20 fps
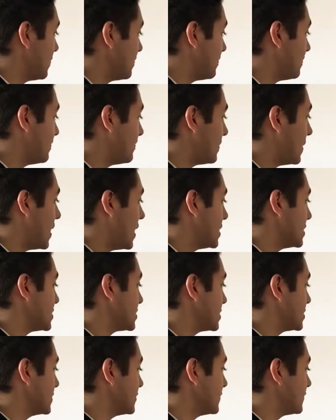
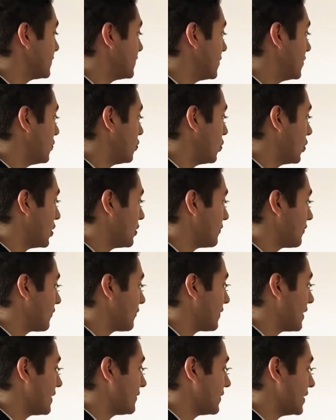positive 1 over
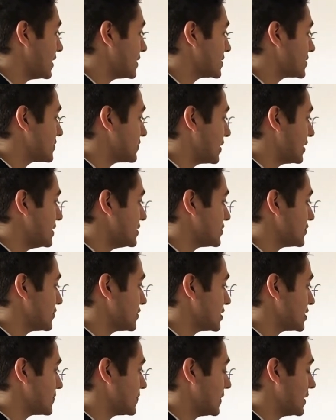5x, right? So
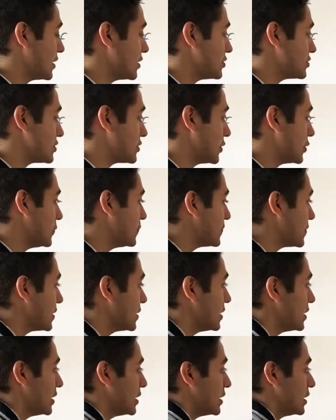this being our slope,
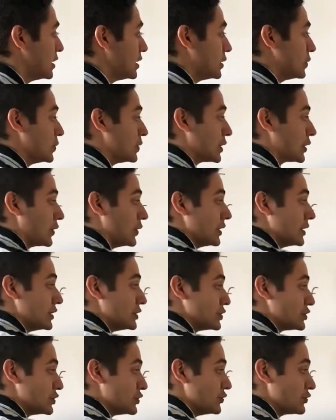we go ahead
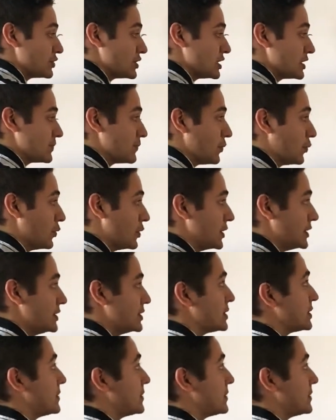and choose this point.